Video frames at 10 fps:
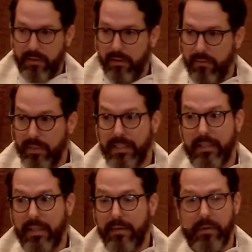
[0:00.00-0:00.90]
we
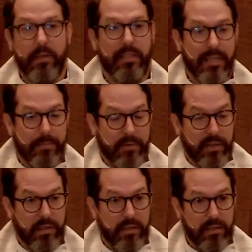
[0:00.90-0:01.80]
still have a good
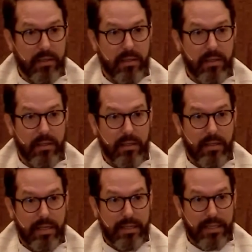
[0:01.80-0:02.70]
shepherd.
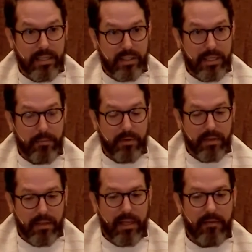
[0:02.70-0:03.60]
And that
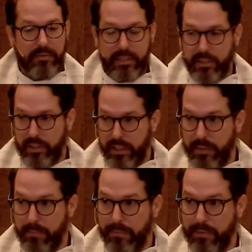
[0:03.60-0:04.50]
shepherd loves his
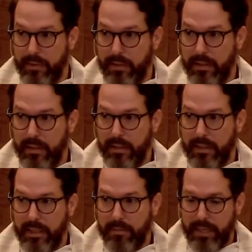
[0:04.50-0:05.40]
sheep.
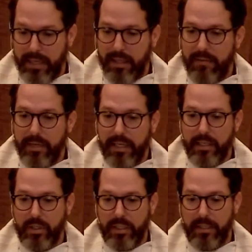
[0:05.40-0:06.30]
And by loving his
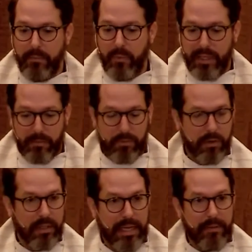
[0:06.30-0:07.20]
sheep, we can
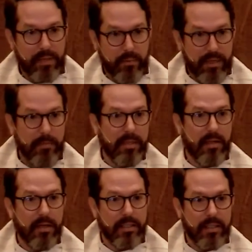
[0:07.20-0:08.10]
proclaim that we
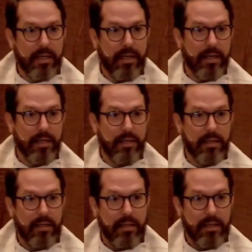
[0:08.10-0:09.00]
belong to God,
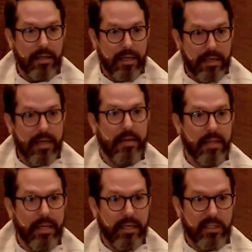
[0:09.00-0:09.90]
and
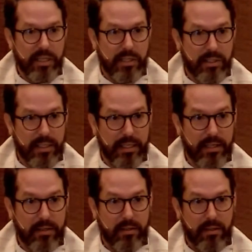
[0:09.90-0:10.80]
nothing can change
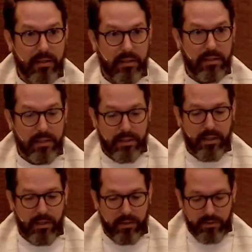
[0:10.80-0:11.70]
that.
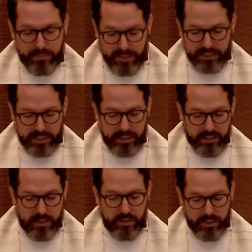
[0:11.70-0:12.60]
No president,
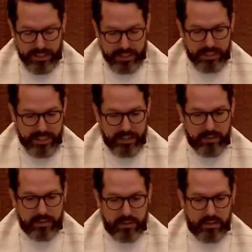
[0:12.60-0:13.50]
no
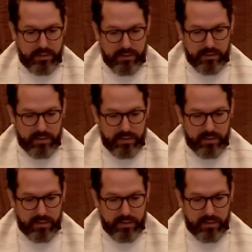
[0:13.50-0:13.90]
dictator, no